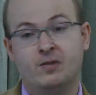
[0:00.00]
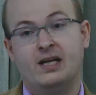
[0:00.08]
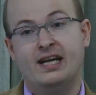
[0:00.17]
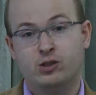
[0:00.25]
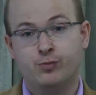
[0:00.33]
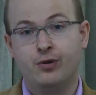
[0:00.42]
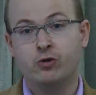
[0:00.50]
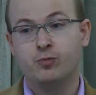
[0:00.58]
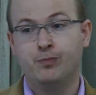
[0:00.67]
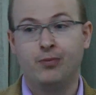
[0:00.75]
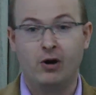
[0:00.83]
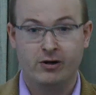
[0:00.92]
it is both
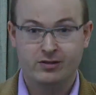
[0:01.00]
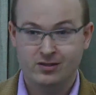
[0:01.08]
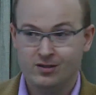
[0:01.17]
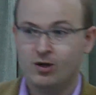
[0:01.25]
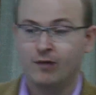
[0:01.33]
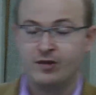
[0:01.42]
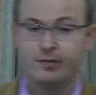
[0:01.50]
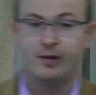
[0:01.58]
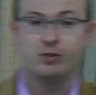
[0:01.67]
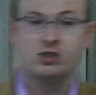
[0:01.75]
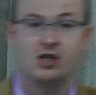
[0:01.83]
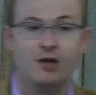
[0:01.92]
part of the
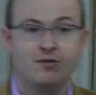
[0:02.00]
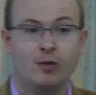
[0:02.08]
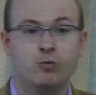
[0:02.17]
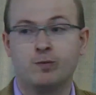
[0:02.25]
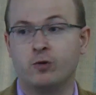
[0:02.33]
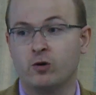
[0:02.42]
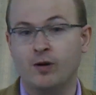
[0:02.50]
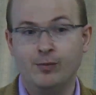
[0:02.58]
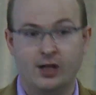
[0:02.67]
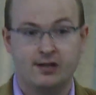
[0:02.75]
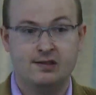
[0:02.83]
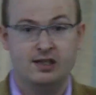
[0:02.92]
Women's Self-Help Group program,
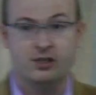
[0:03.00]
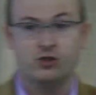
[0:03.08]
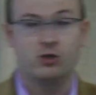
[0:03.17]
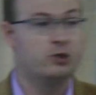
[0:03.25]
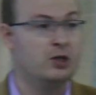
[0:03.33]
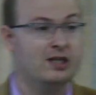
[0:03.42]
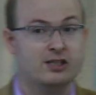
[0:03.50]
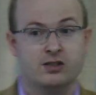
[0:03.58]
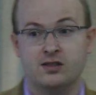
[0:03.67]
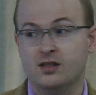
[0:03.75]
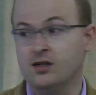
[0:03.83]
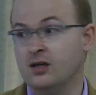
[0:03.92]
that it is so
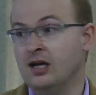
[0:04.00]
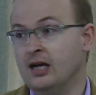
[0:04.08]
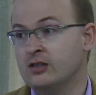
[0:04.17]
holistic,